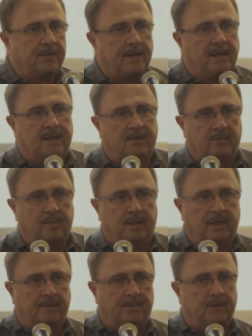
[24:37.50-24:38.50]
to thank
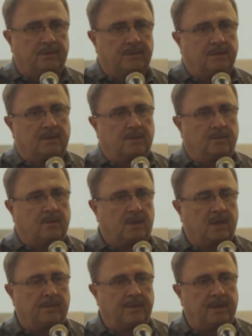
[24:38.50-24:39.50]
everybody for
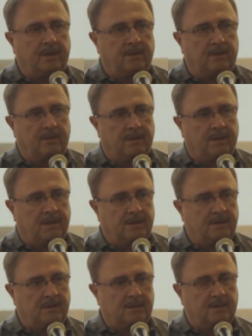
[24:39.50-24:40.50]
coming here at
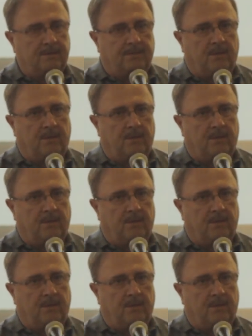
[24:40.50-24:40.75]
this